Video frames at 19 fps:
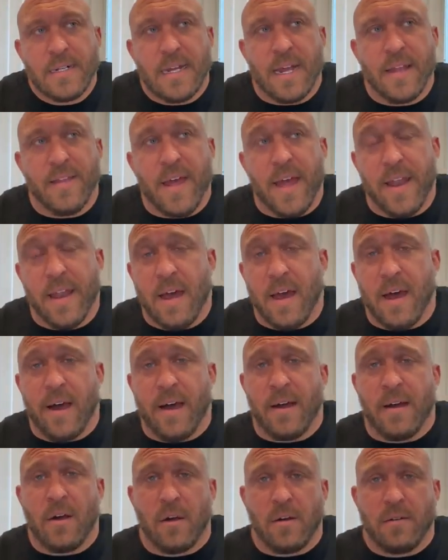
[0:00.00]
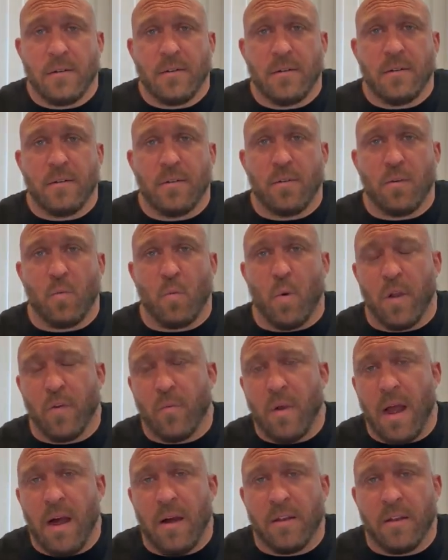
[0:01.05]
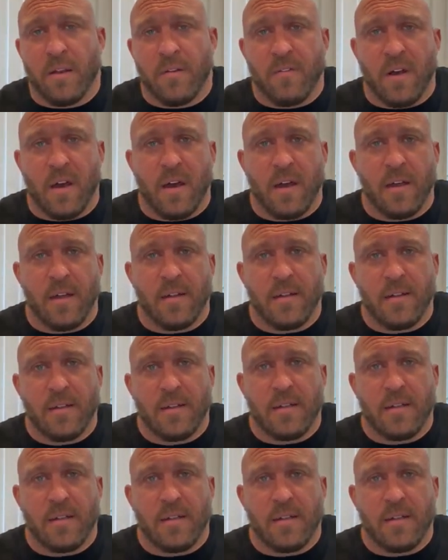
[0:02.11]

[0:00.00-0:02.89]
And then uh, one round of uh,